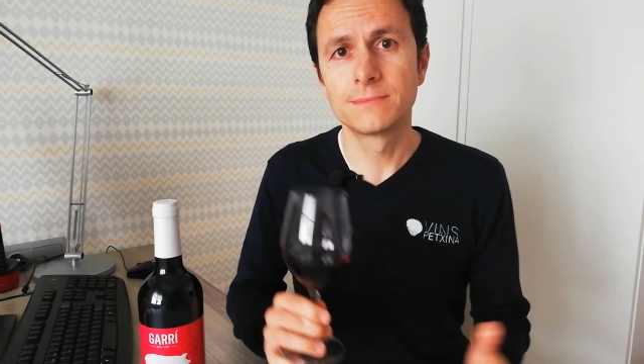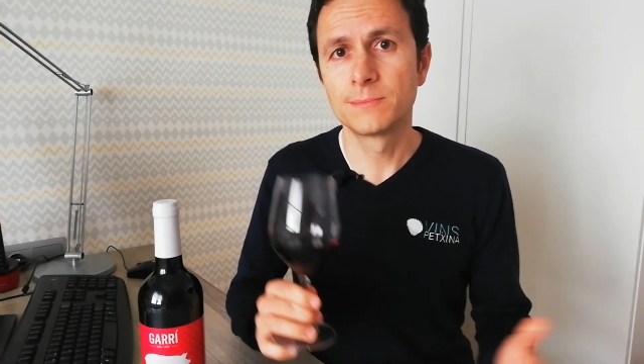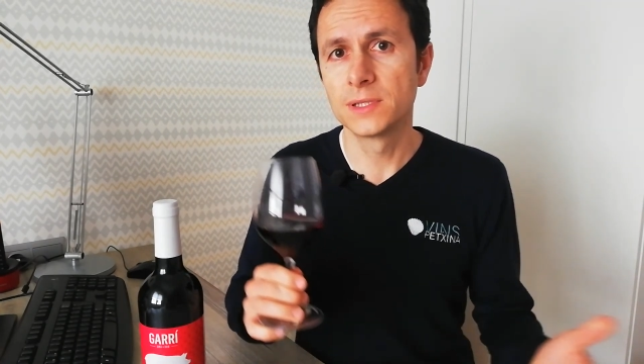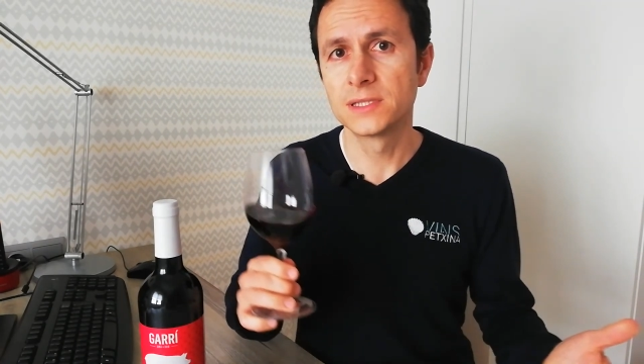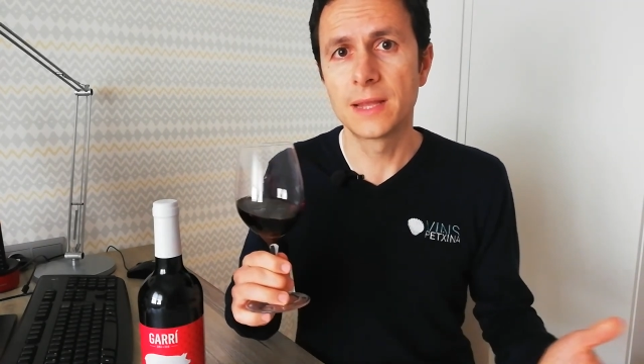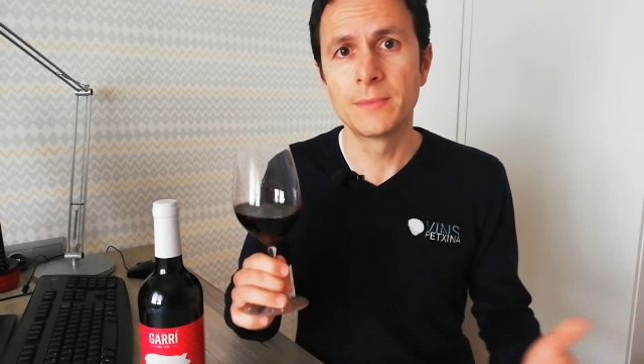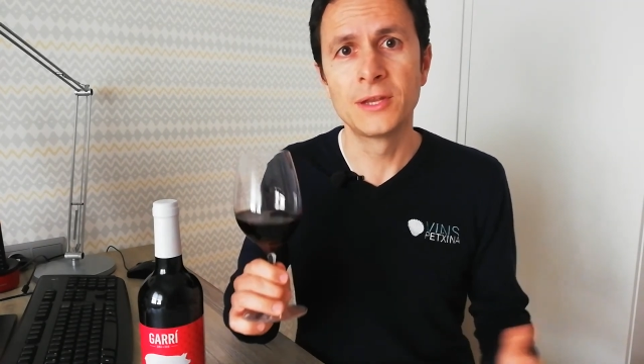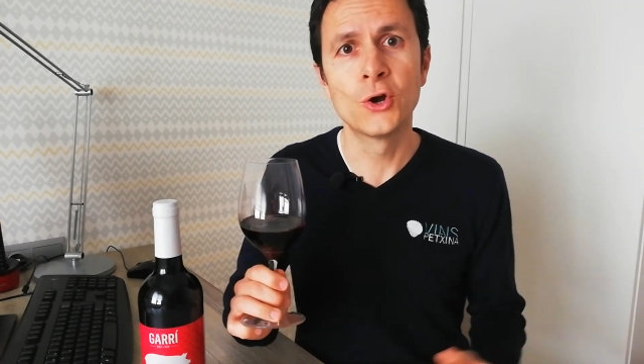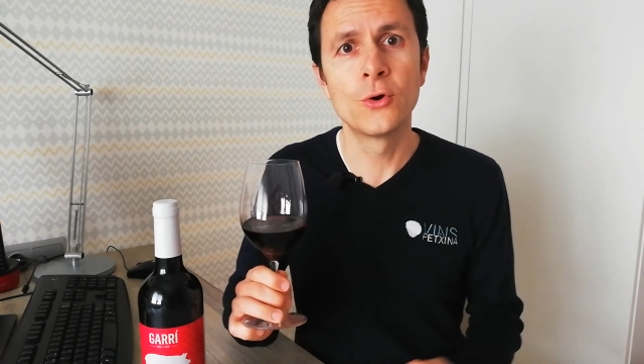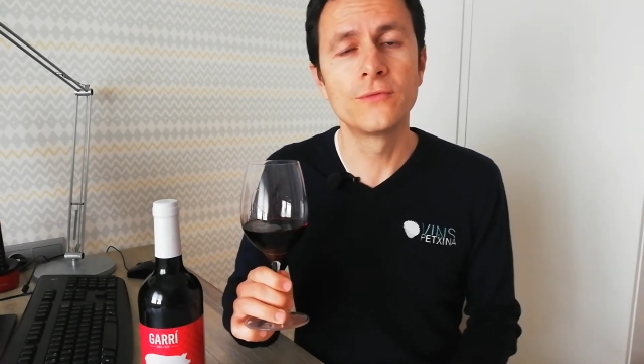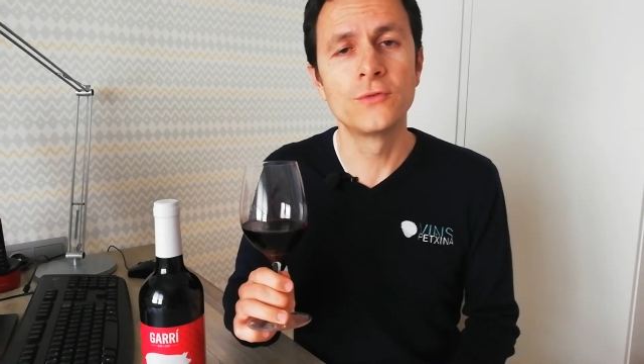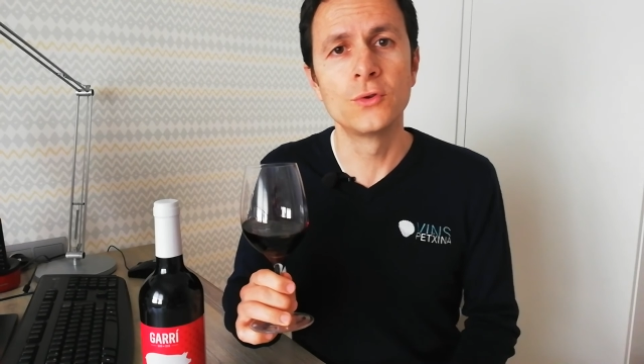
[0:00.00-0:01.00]
Please let me know
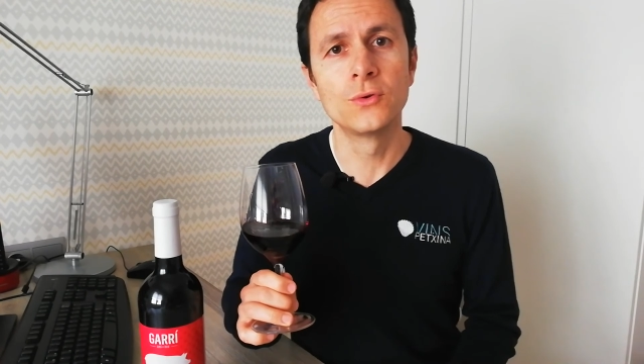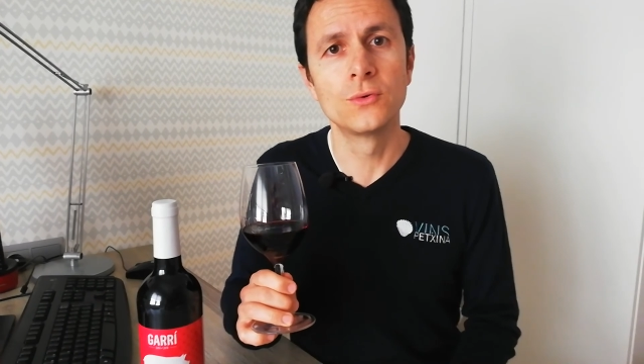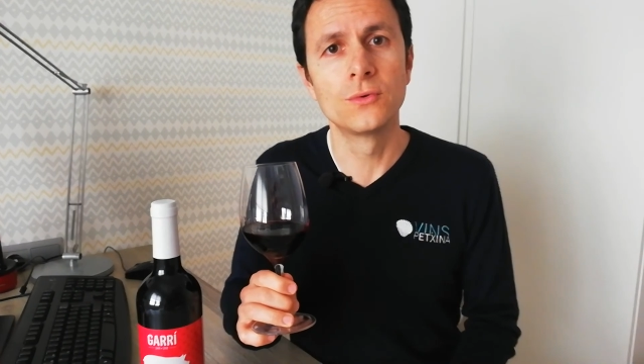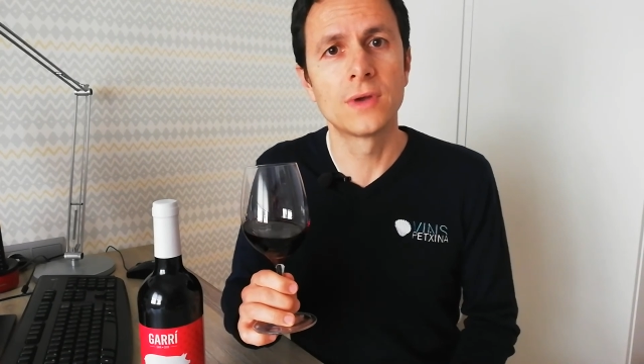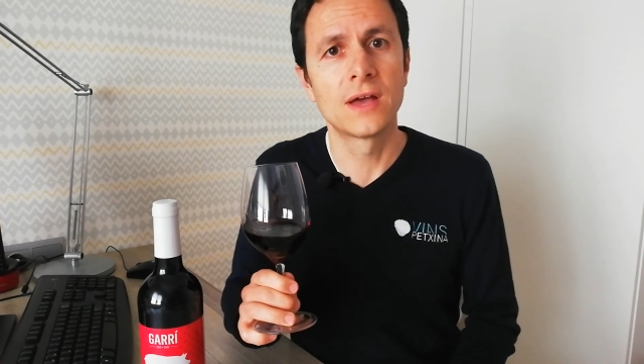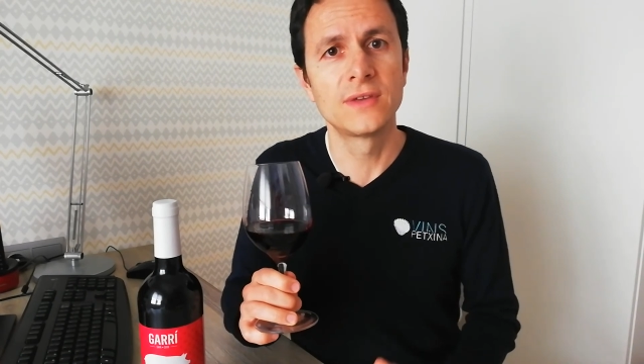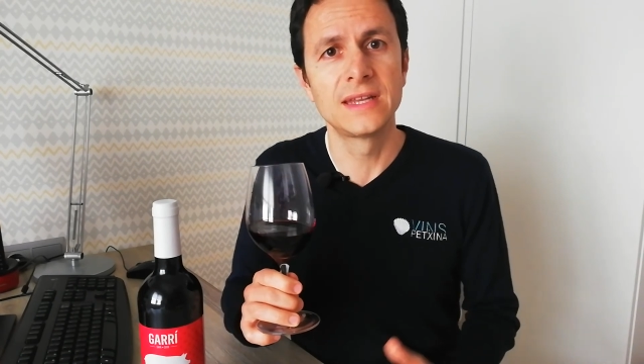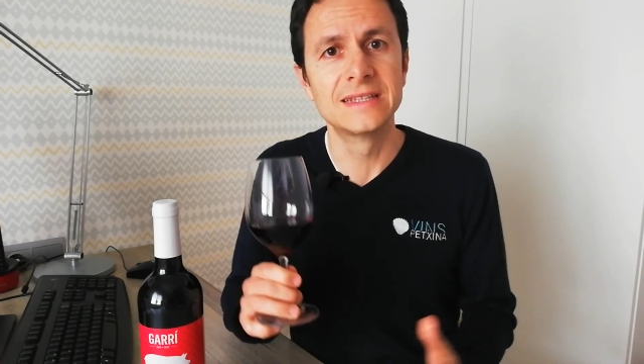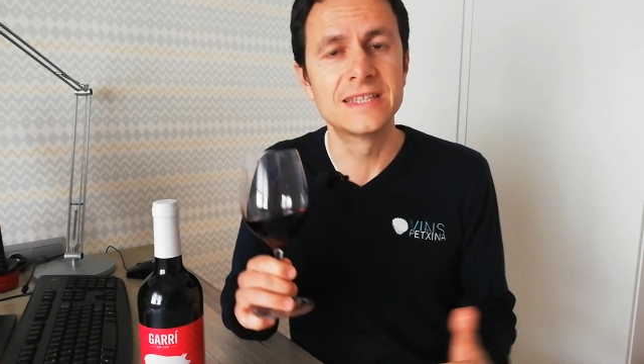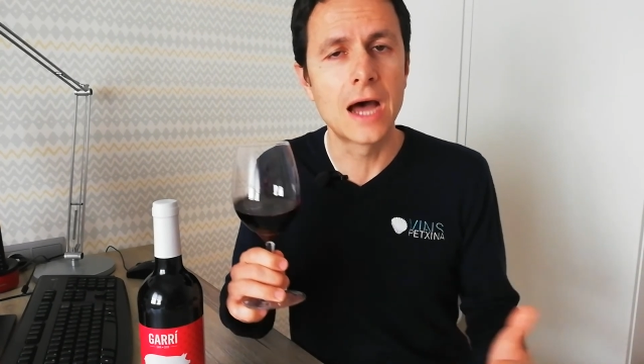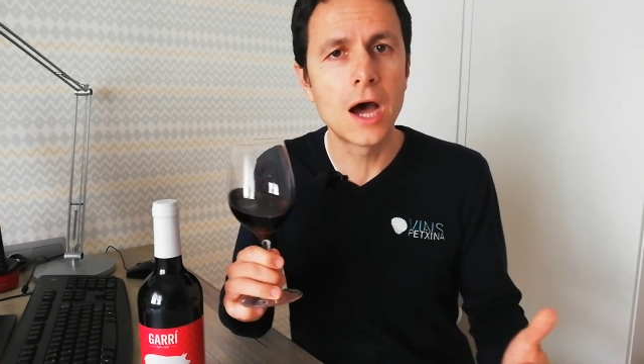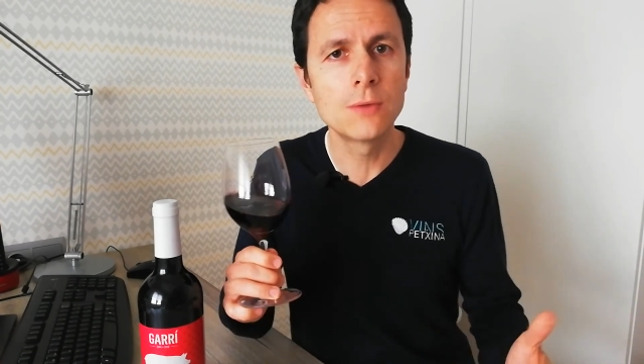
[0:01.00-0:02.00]
if you have any
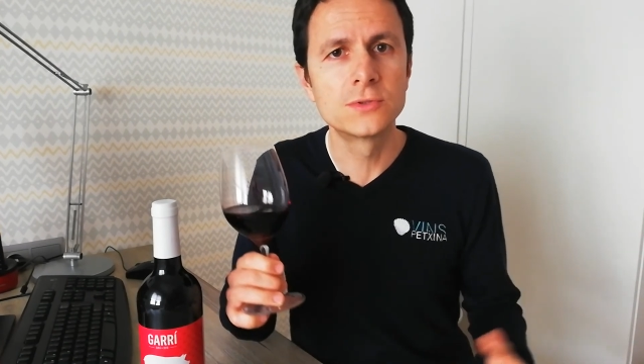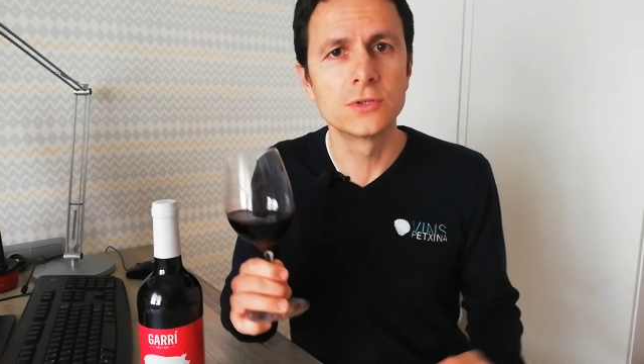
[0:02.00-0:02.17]
doubts,